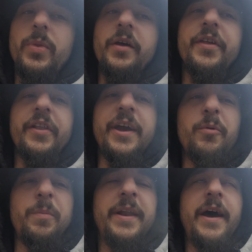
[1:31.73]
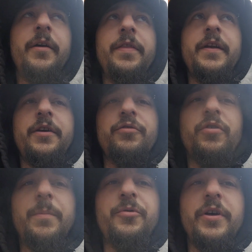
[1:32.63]
The link will be down in the
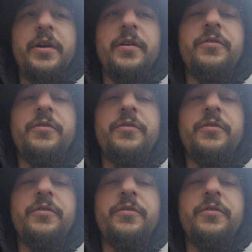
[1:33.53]
description.